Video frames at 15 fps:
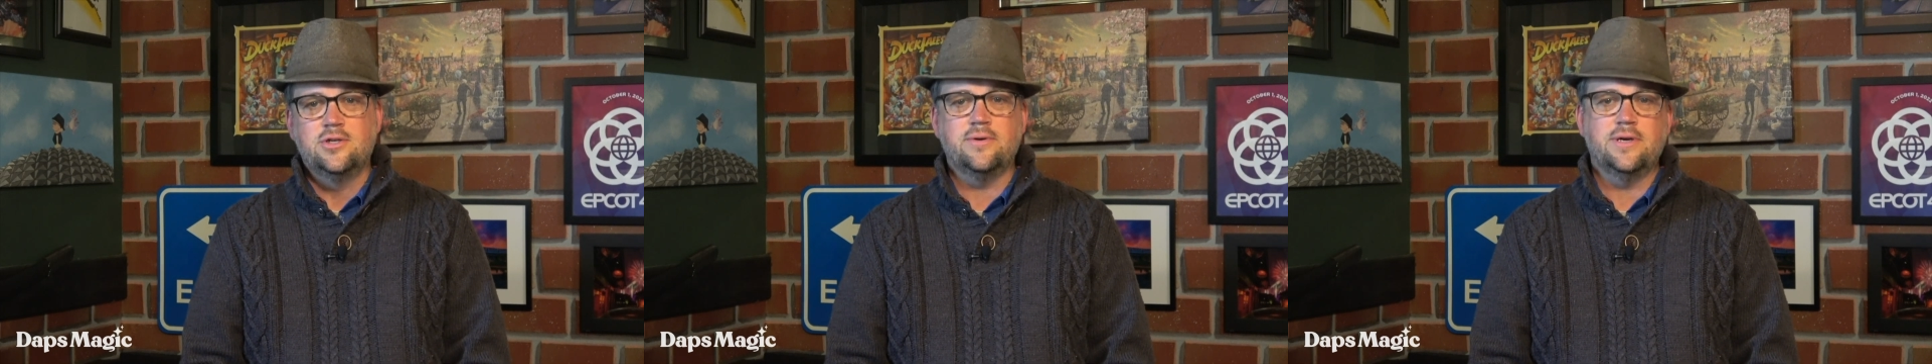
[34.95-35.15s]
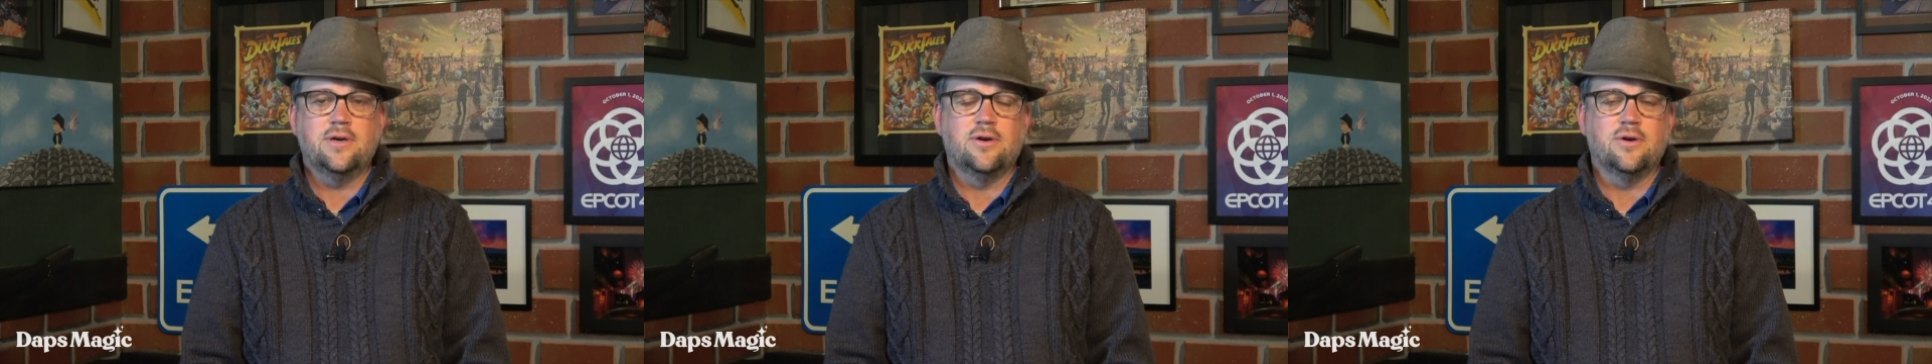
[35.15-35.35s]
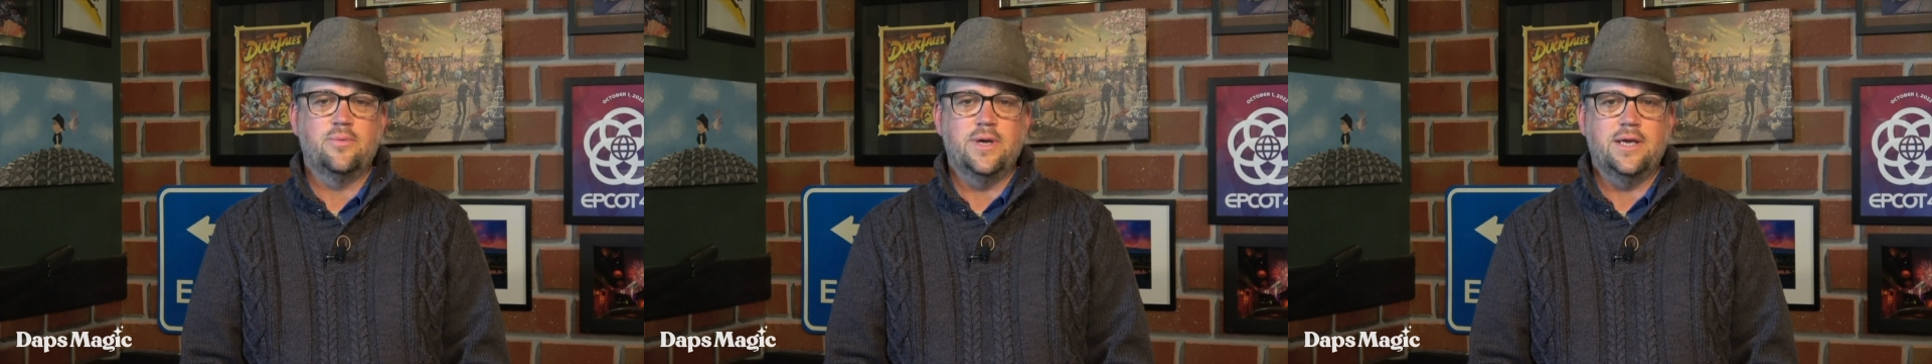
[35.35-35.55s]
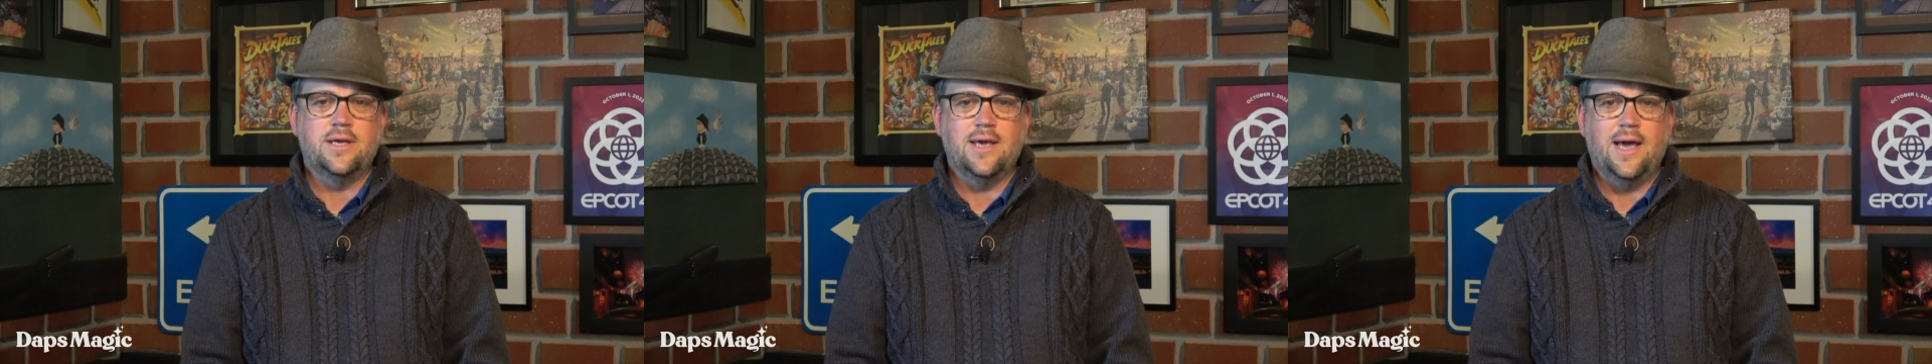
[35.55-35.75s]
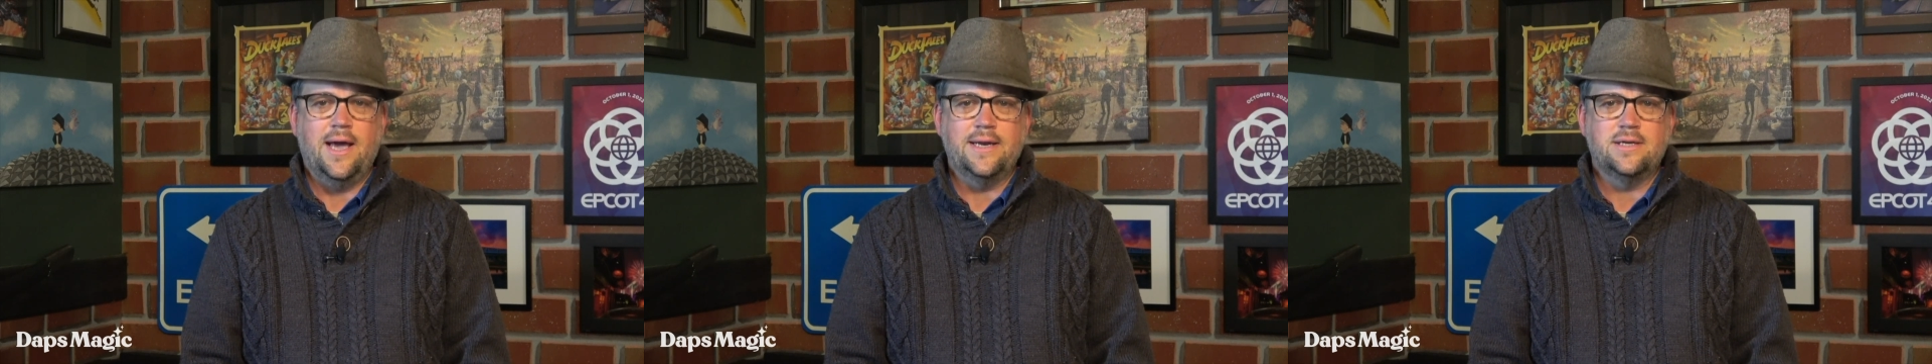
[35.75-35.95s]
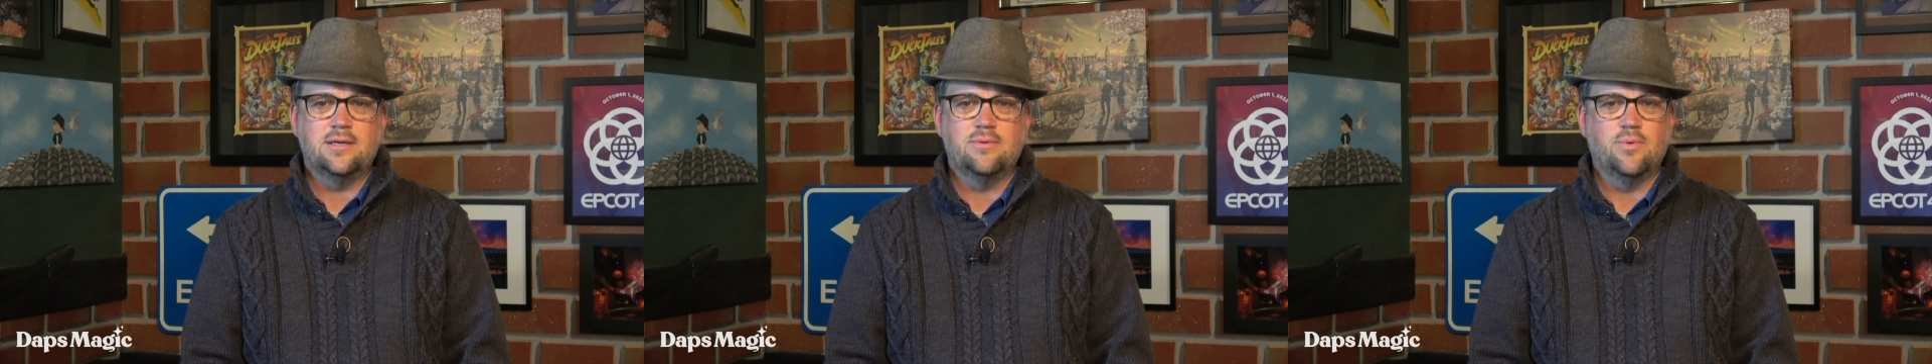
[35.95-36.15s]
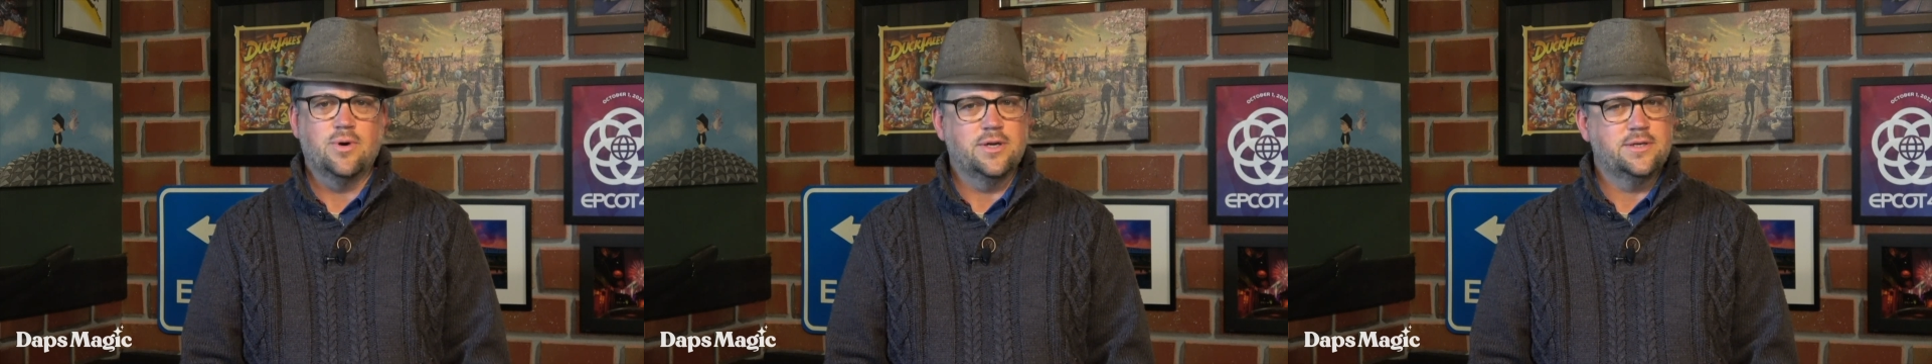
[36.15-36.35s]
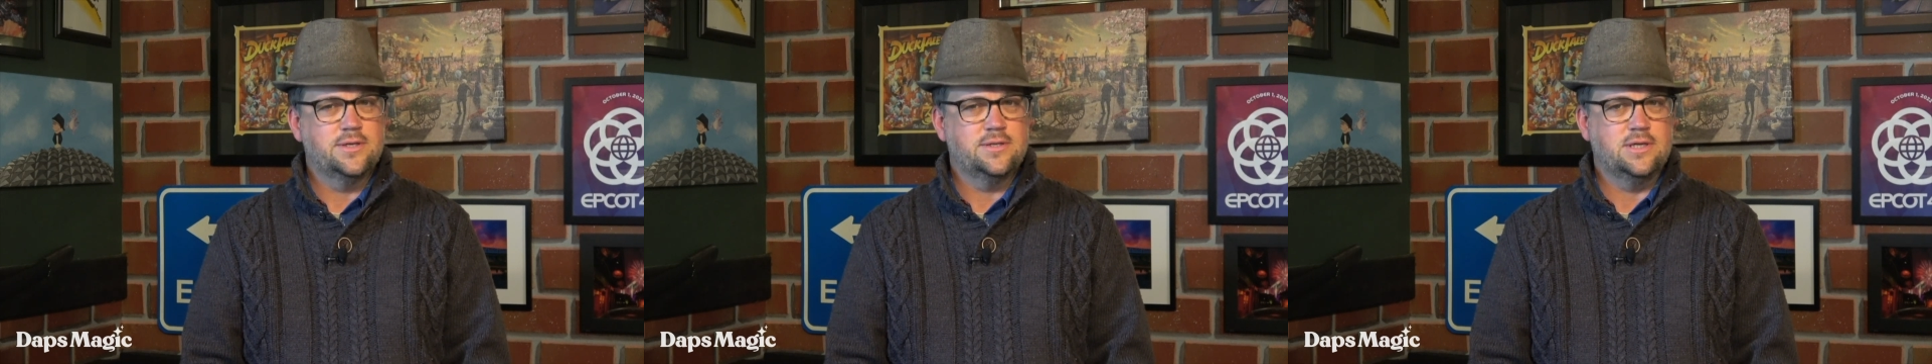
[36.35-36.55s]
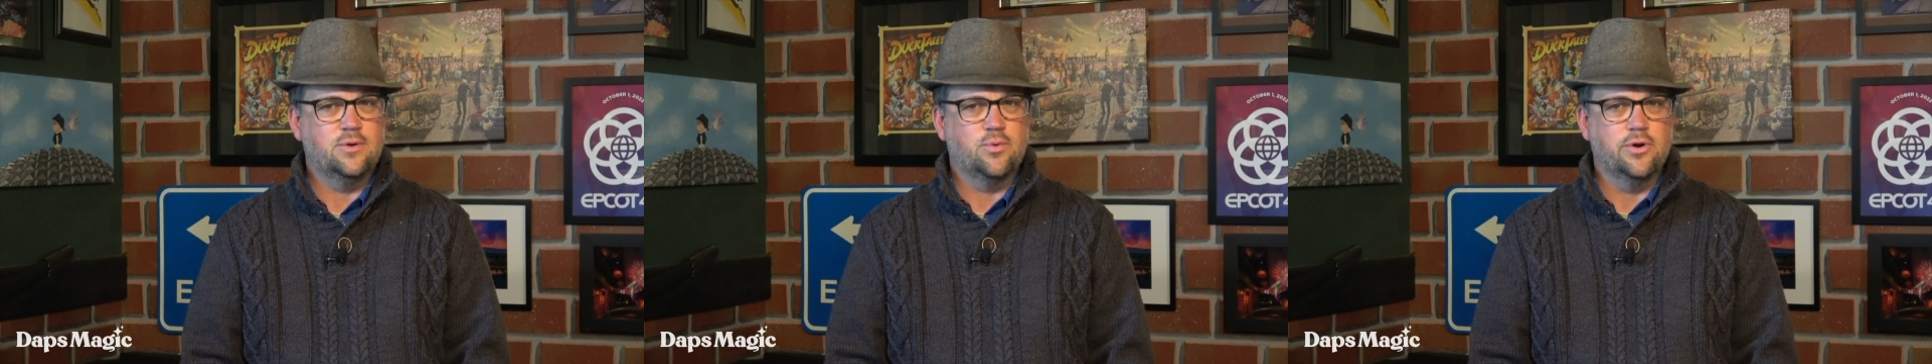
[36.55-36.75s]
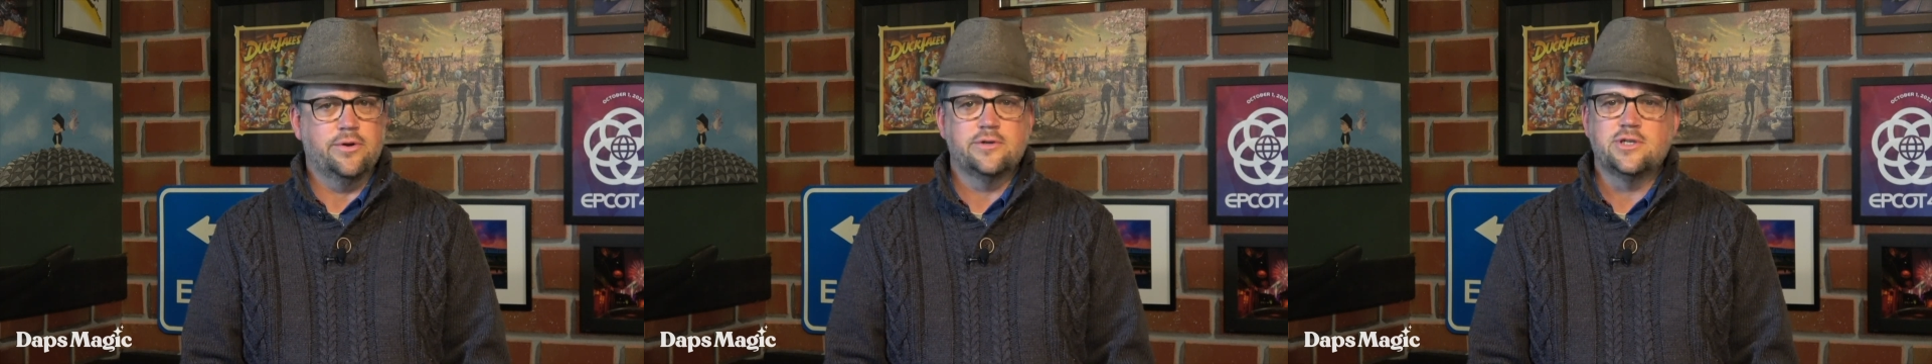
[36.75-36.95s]
during her week at Walt
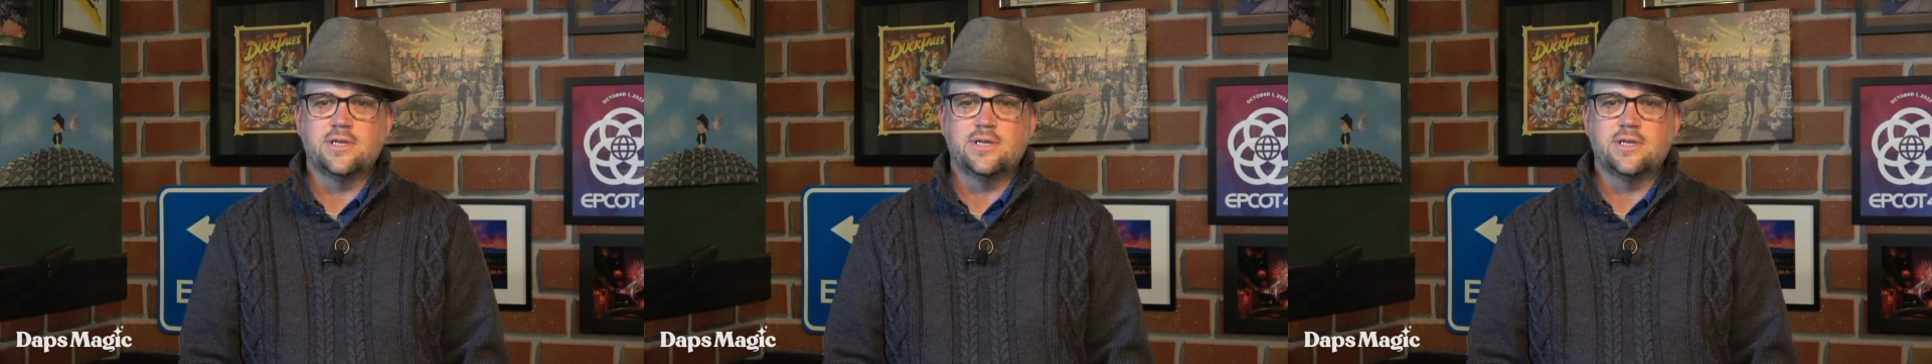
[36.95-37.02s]
Disney World,